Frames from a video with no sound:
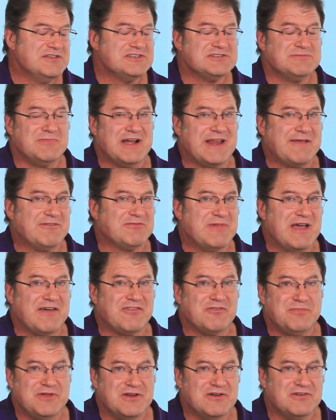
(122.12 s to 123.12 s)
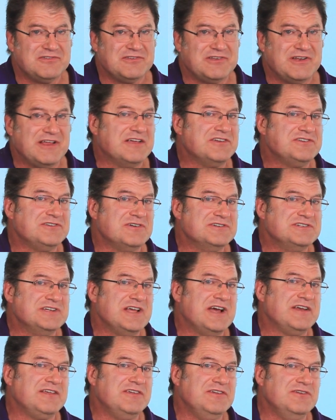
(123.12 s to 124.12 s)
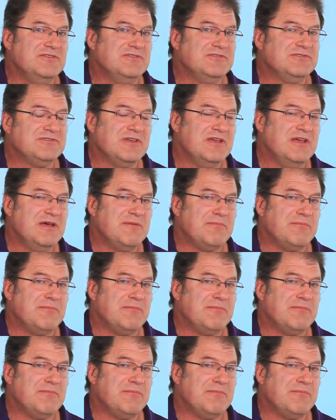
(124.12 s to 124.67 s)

So my name is Mathew Pierce. Today I showed you how to use